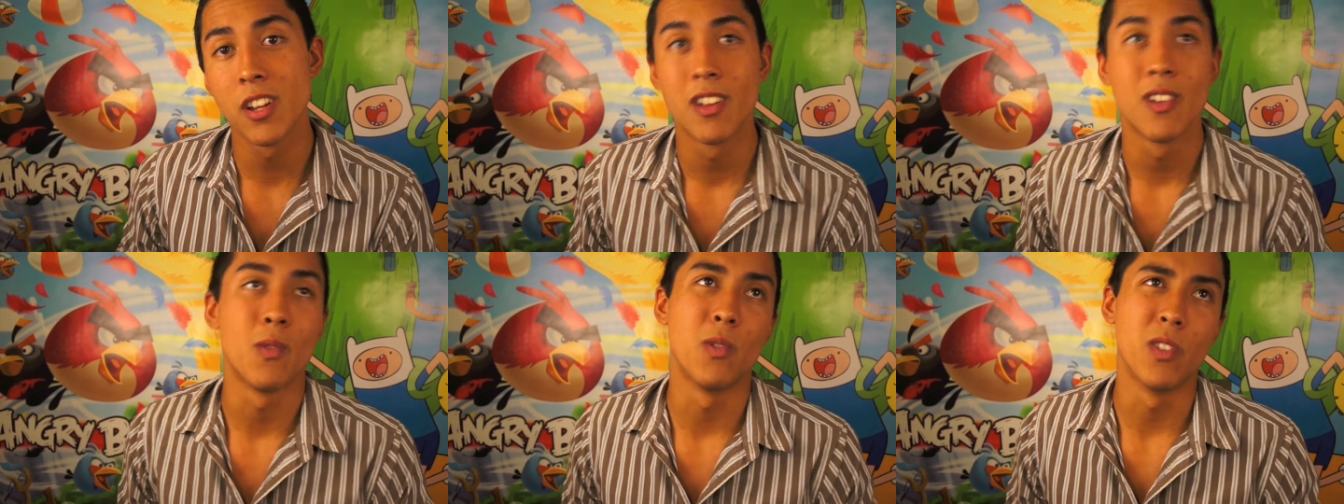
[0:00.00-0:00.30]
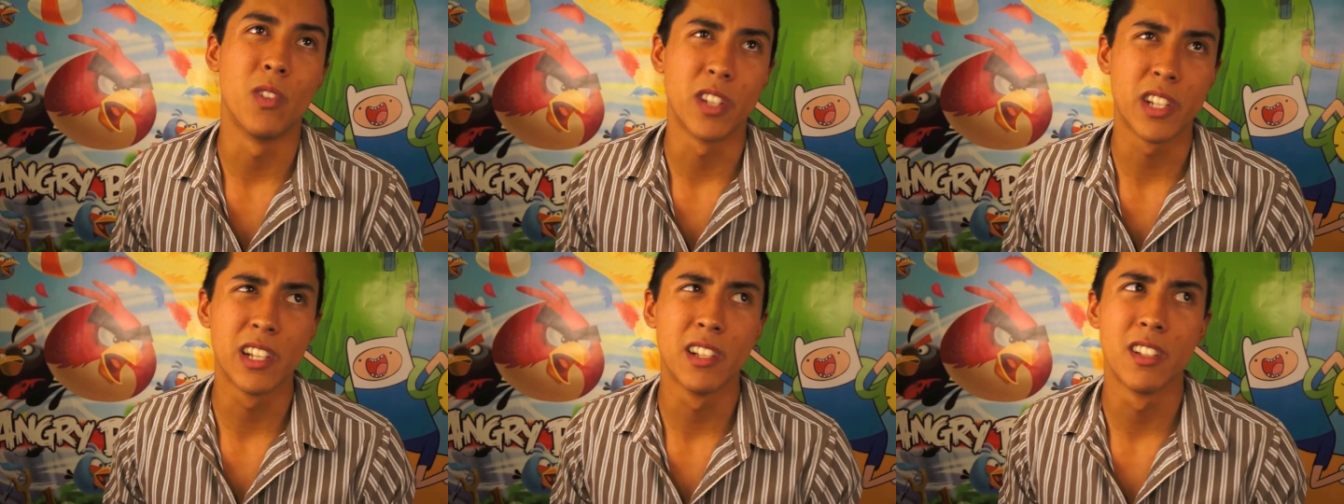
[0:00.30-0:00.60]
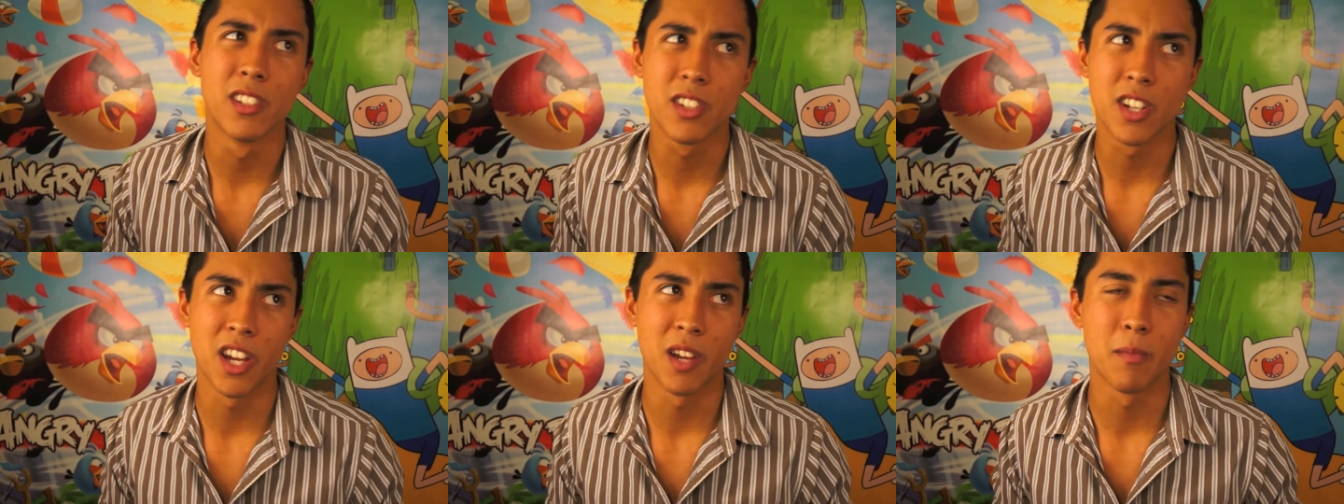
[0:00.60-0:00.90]
Well,
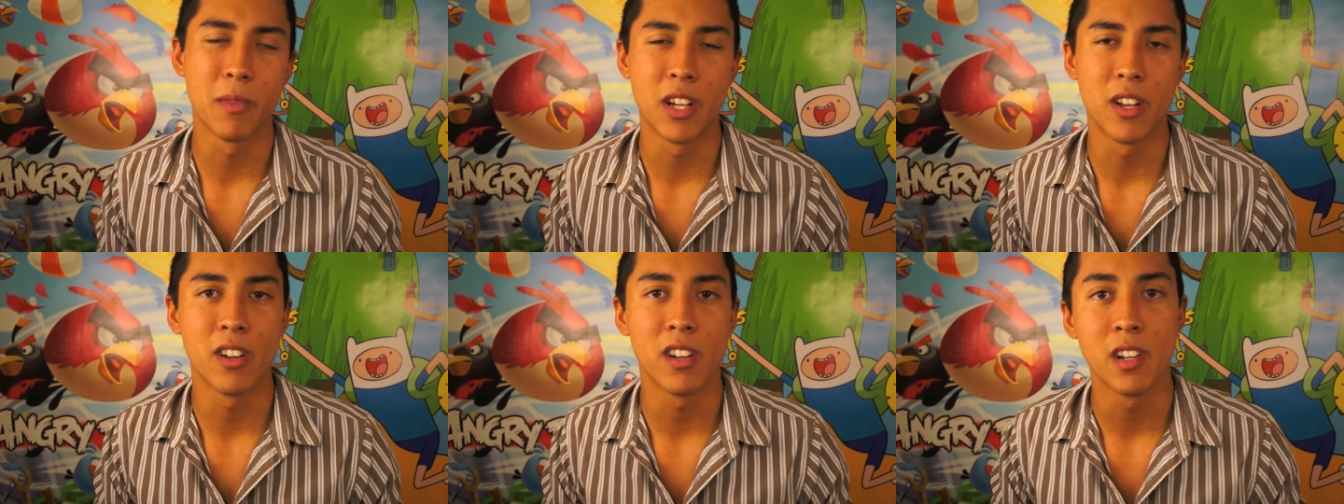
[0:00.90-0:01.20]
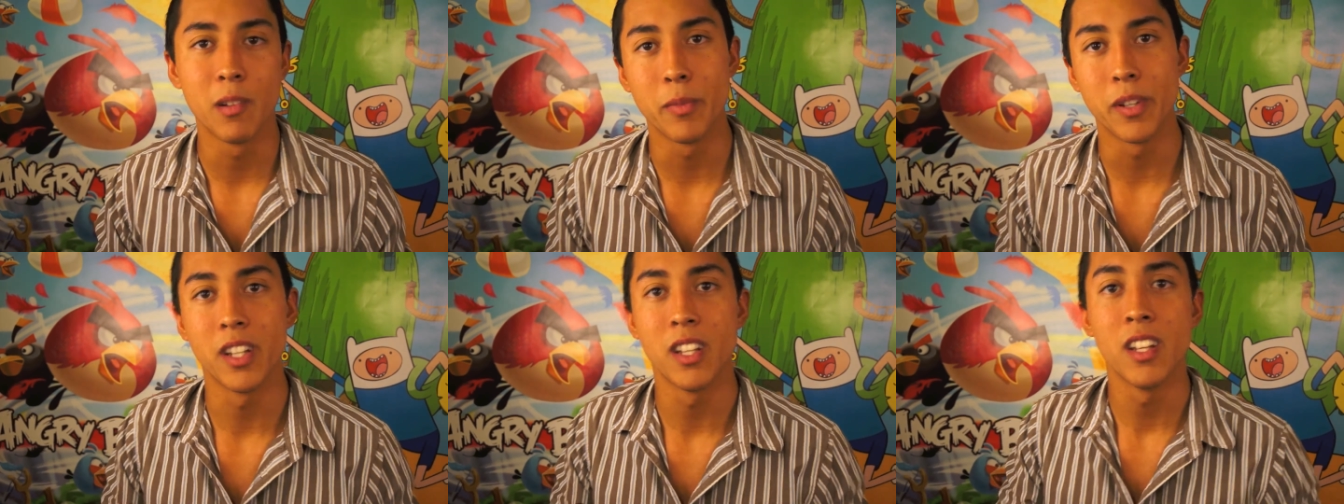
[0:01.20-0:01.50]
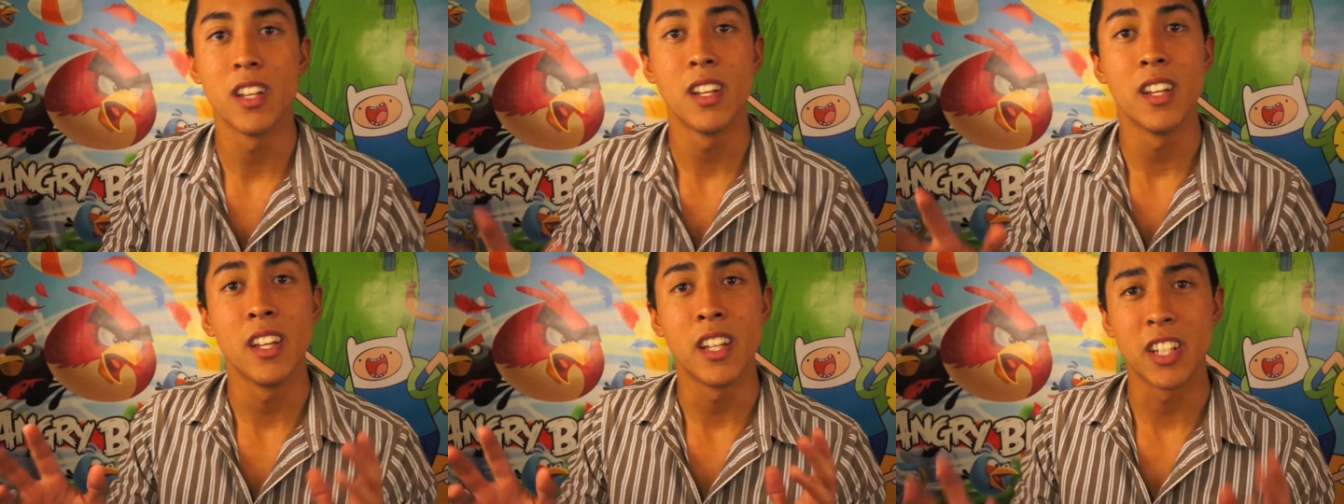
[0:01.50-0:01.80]
English can be hard, but
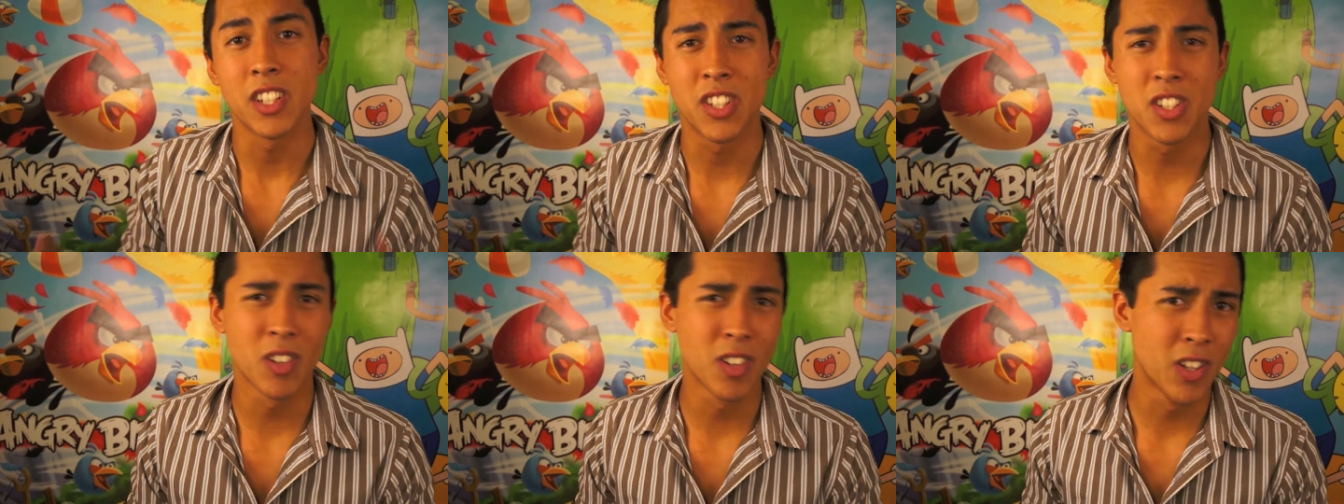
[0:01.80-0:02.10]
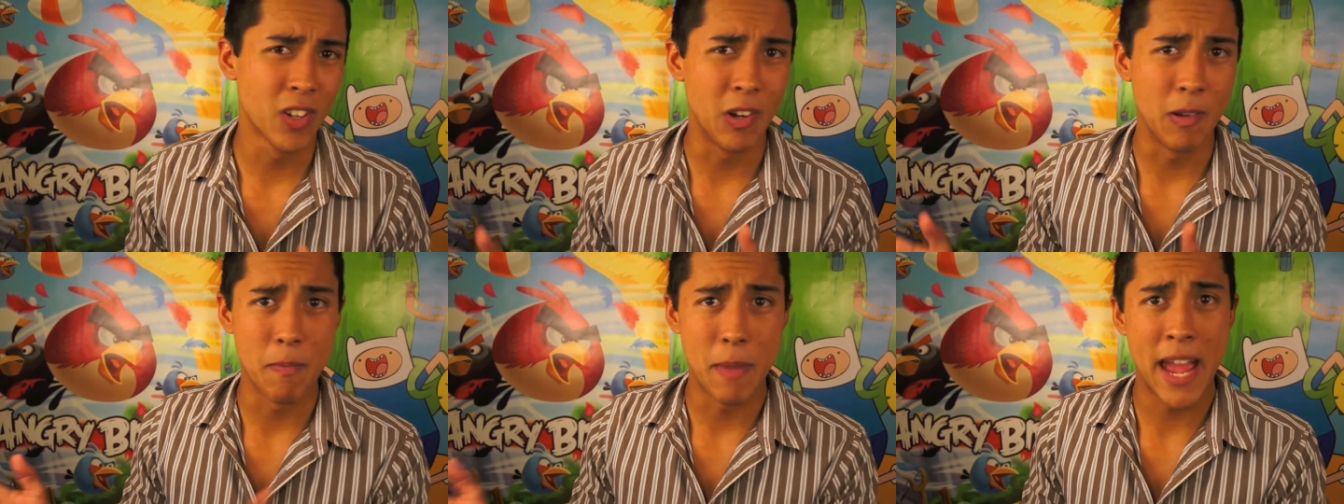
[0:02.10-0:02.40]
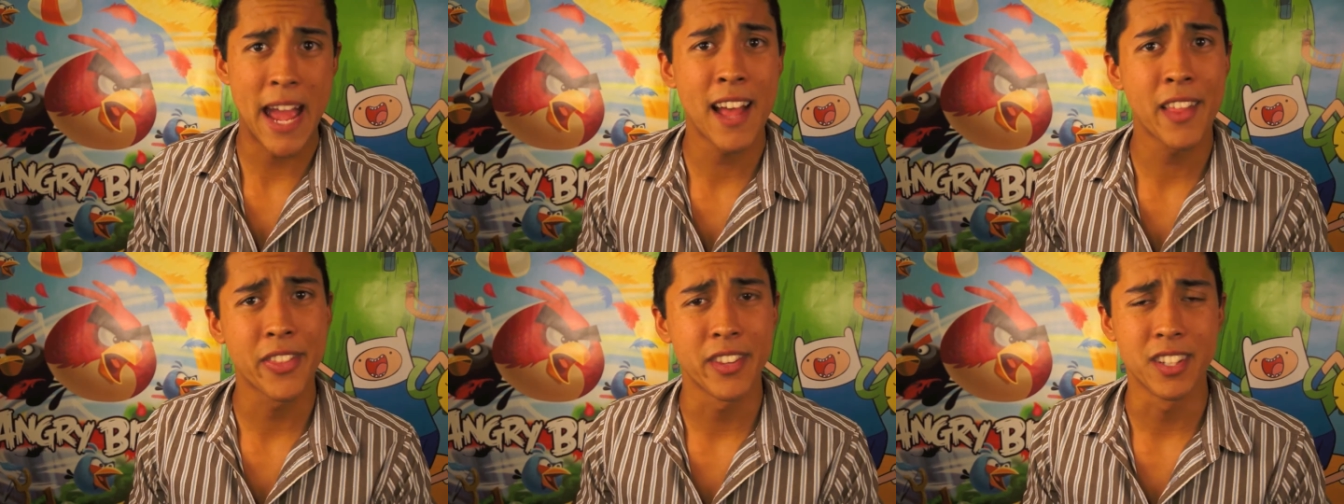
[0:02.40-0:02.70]
you still learn
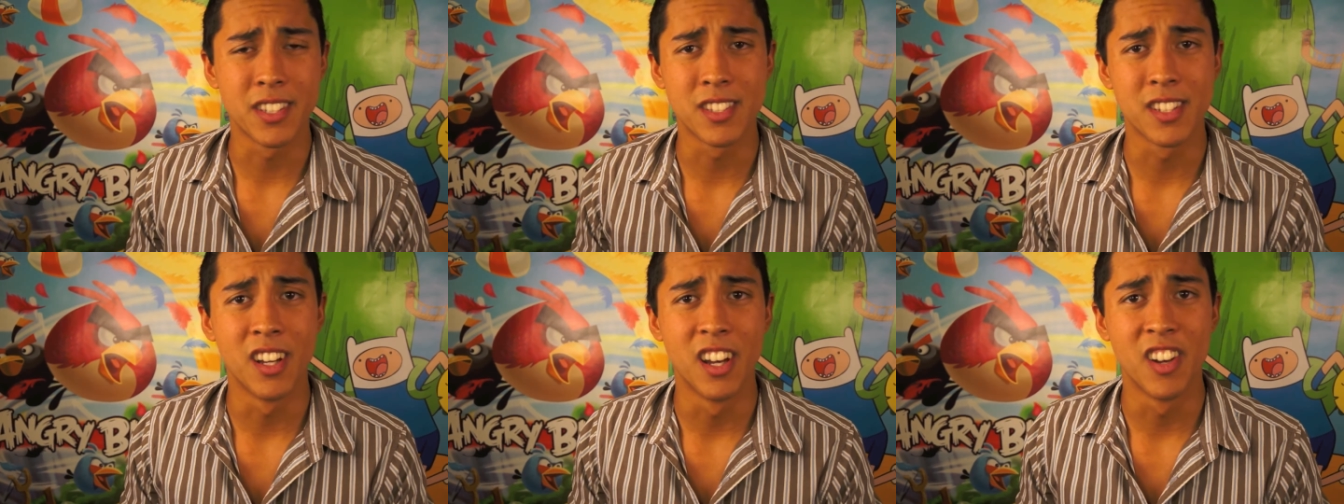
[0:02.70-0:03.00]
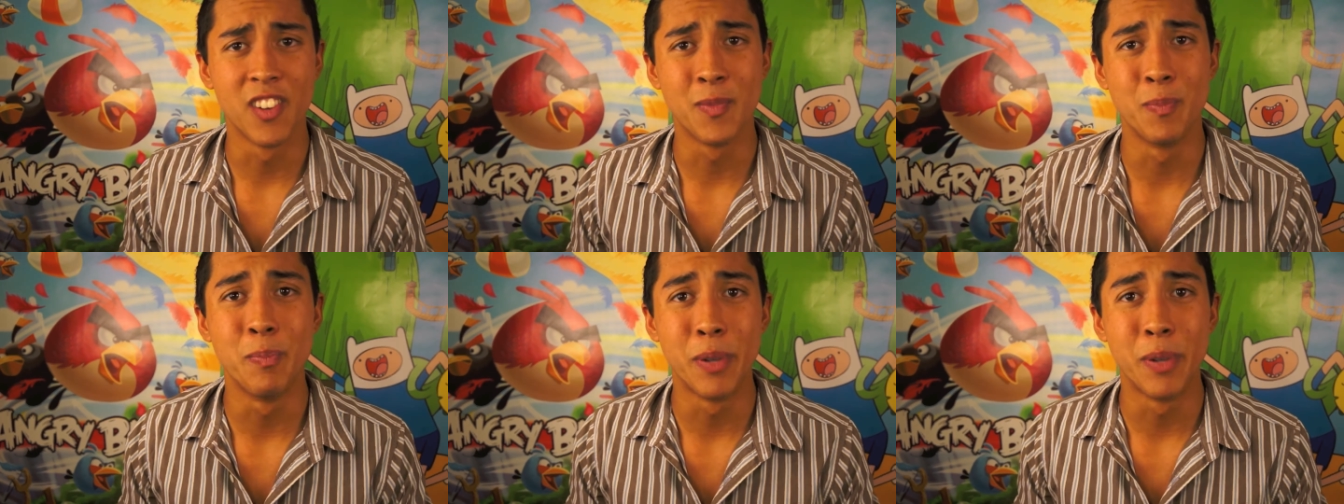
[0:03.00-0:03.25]
math and stuff,